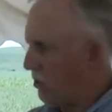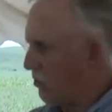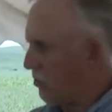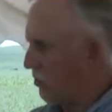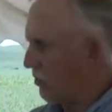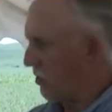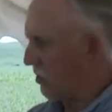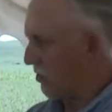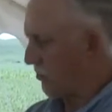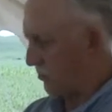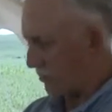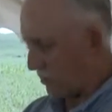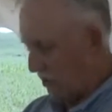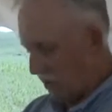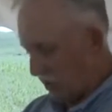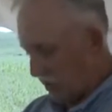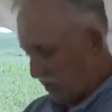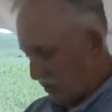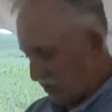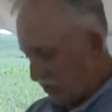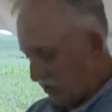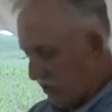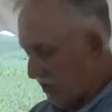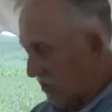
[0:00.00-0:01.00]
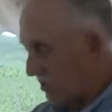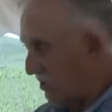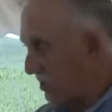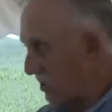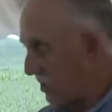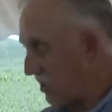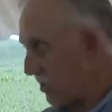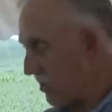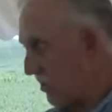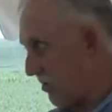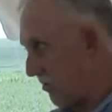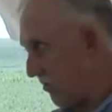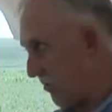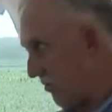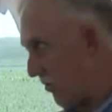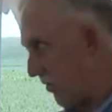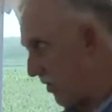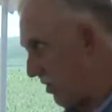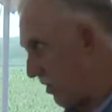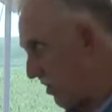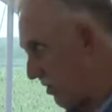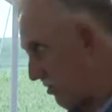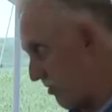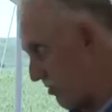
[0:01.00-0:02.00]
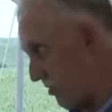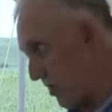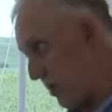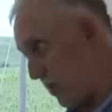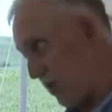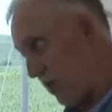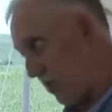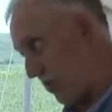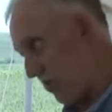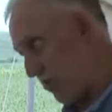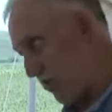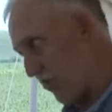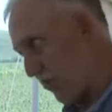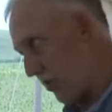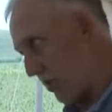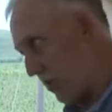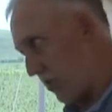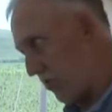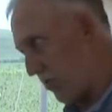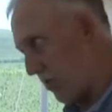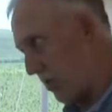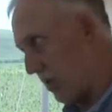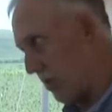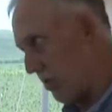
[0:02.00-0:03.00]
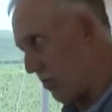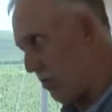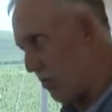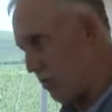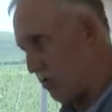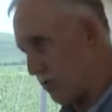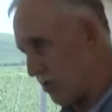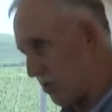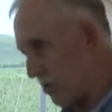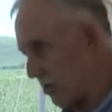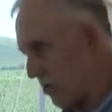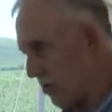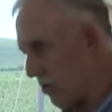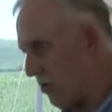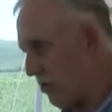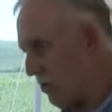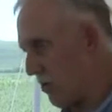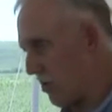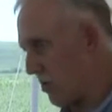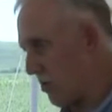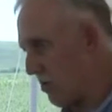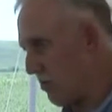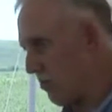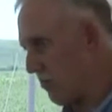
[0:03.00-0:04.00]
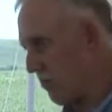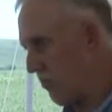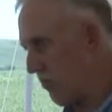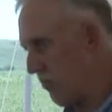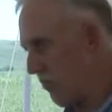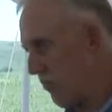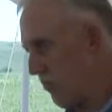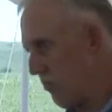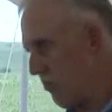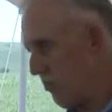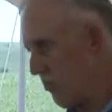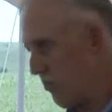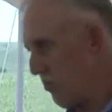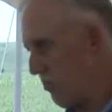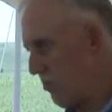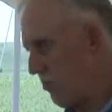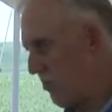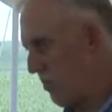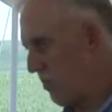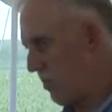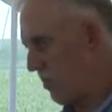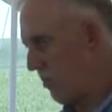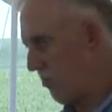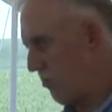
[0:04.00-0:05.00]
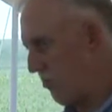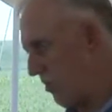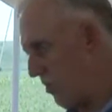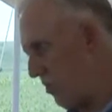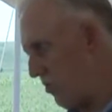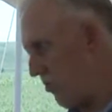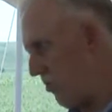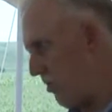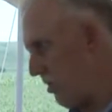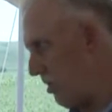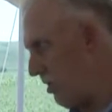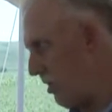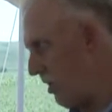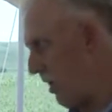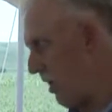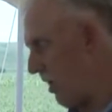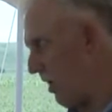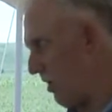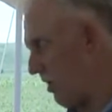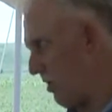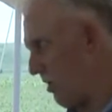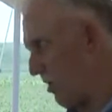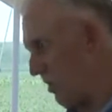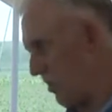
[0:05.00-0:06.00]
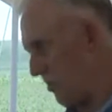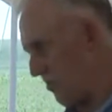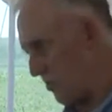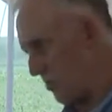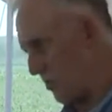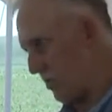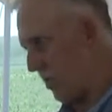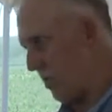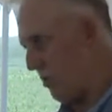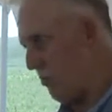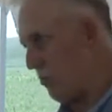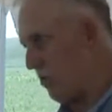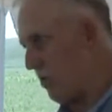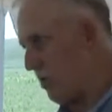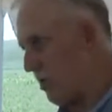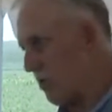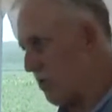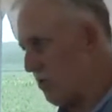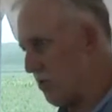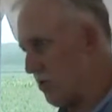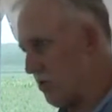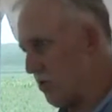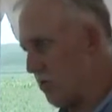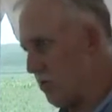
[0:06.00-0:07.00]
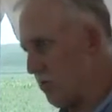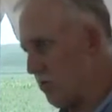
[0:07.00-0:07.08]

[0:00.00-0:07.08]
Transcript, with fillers: One variety that didn't fare well was Nakota. In between that and stem rust,